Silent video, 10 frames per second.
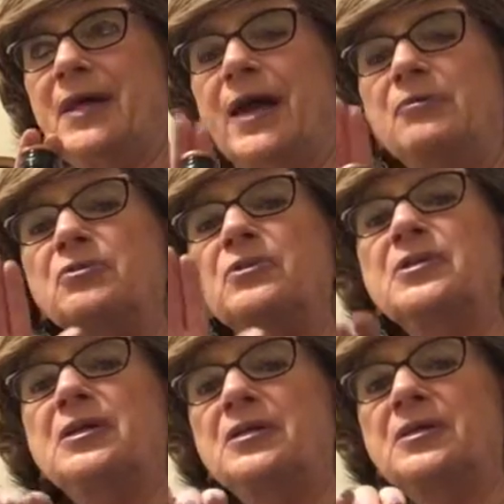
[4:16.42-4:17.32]
Irish
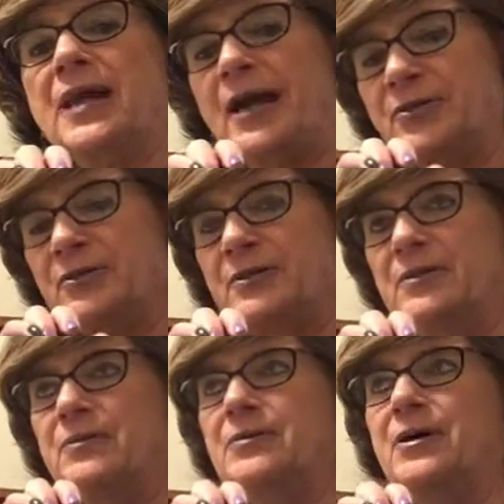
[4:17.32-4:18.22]
whiskey is
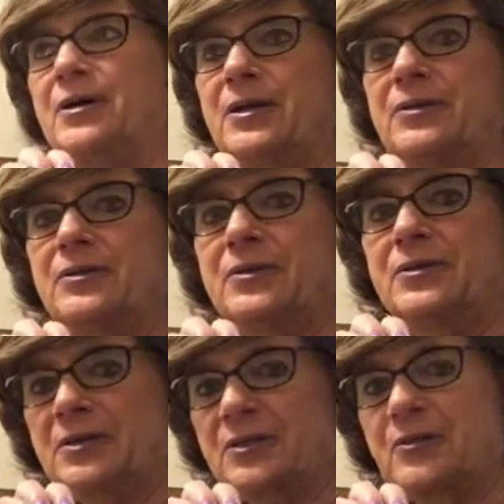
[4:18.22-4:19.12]
actually in the
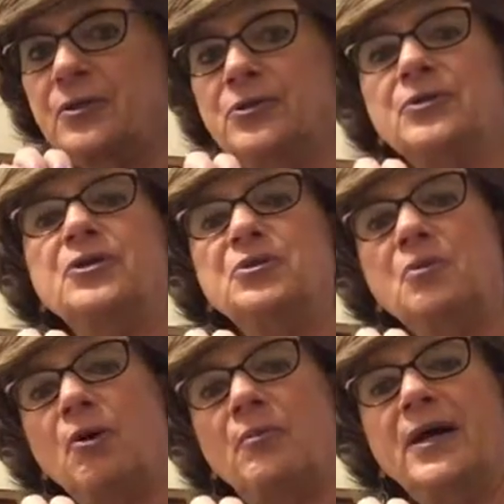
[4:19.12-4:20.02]
distillation,
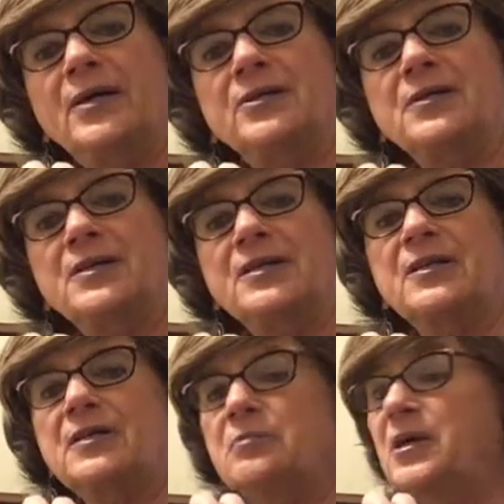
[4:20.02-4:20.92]
small batch and things like
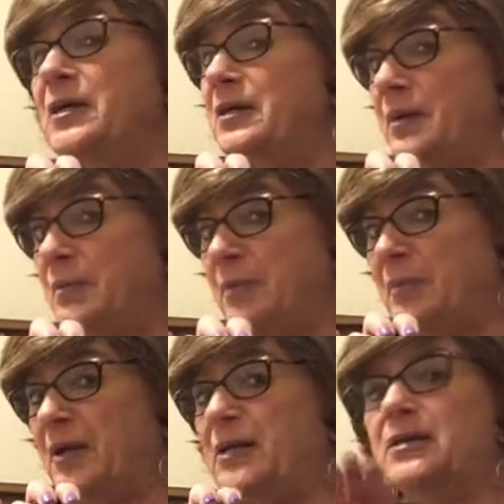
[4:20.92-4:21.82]
that. It's been
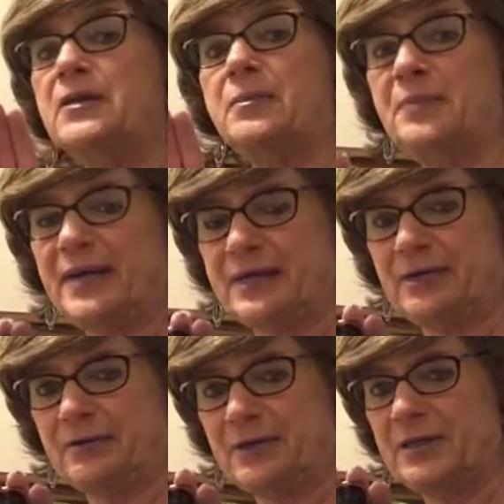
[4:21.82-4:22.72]
making a comeback in
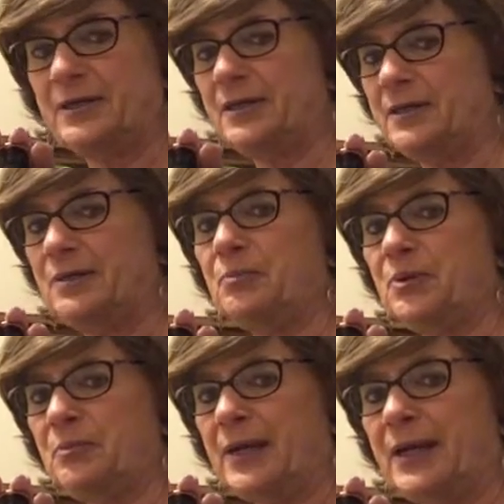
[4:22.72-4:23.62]
Ireland. It got down
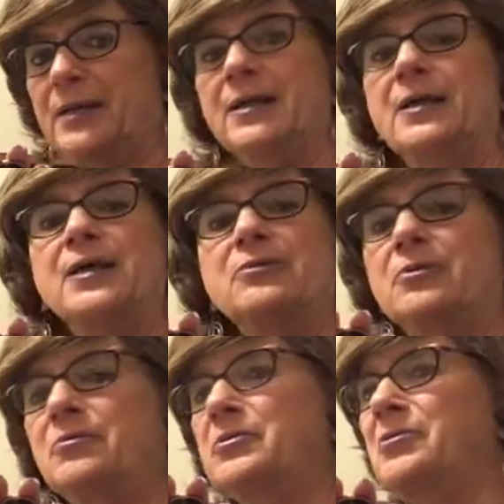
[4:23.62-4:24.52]
pretty bad to
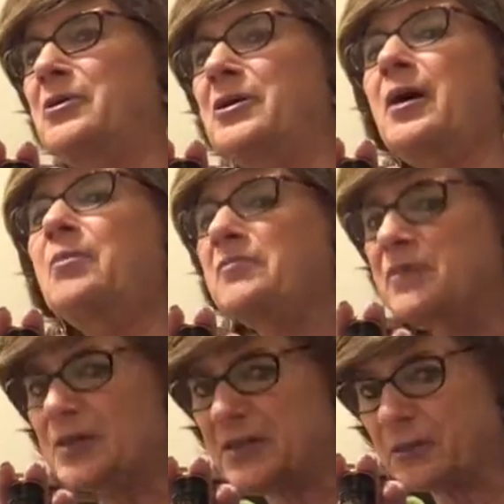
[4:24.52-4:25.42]
where there was only a couple of
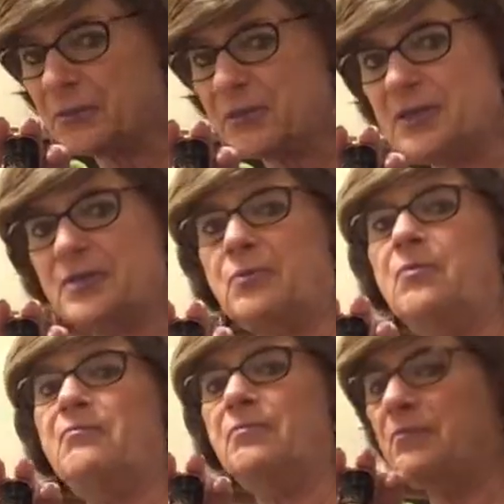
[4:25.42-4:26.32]
distilleries
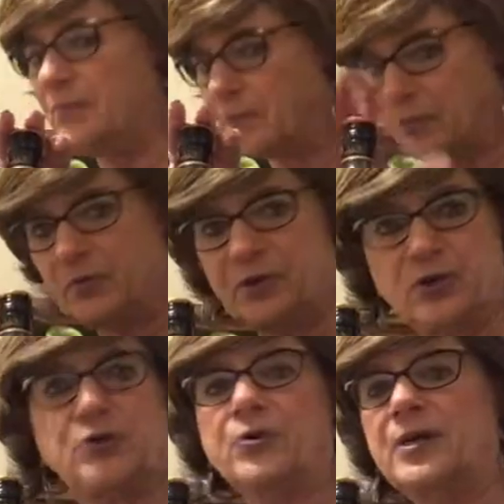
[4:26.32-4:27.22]
still
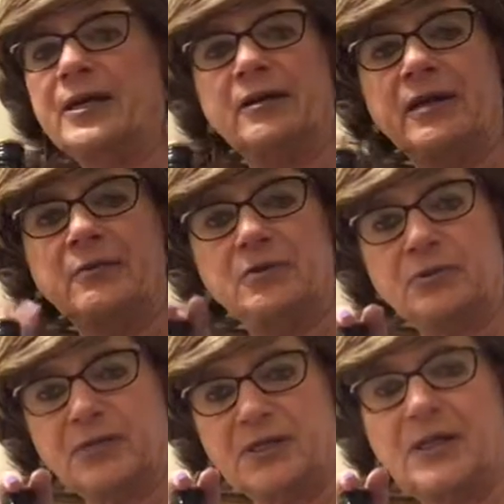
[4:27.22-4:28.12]
churning out Irish
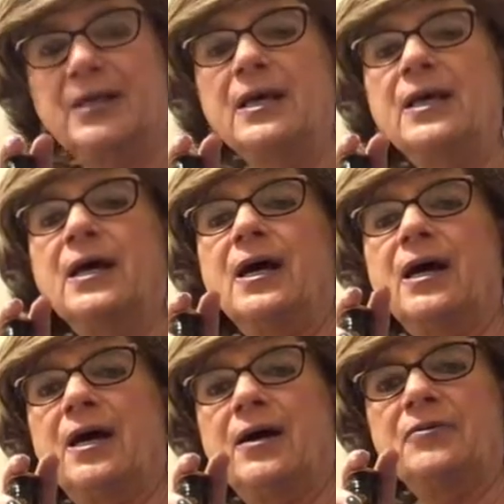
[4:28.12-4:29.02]
whiskey.
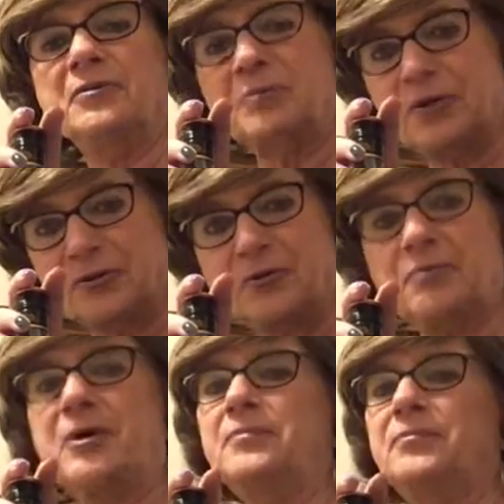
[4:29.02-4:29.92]
There's been a
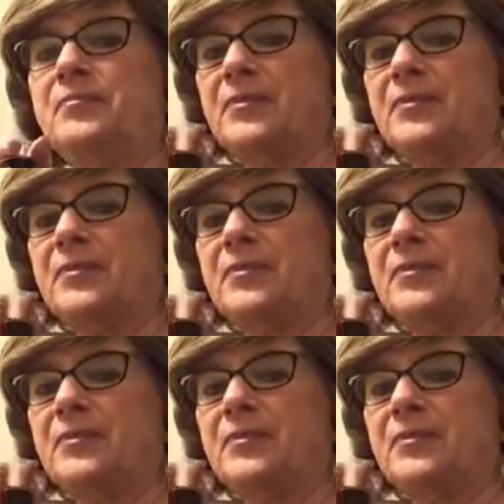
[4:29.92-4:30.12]
turnaround,